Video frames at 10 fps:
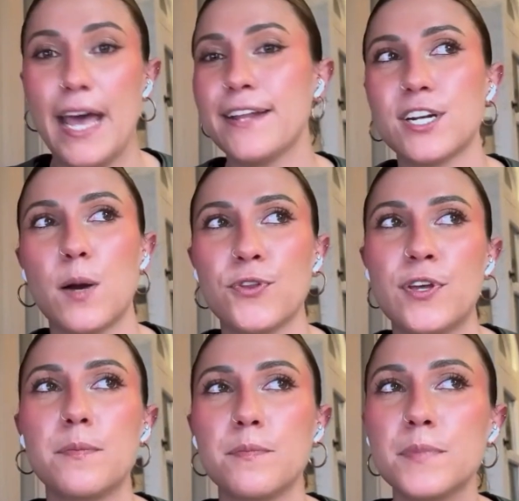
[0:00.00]
ended up with
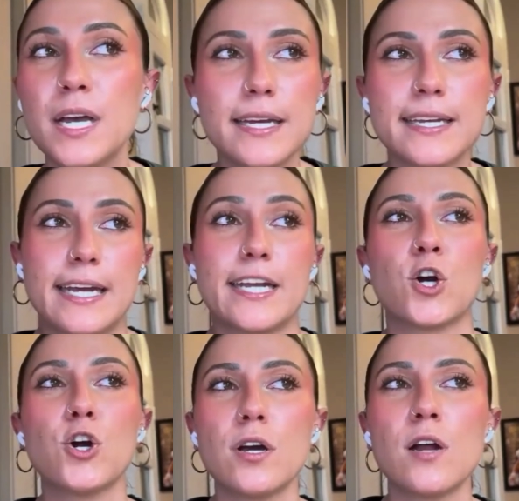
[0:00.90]
him getting
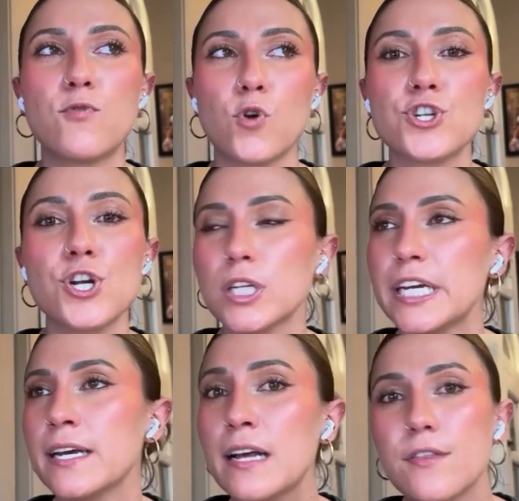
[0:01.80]
hurt, unfortunately.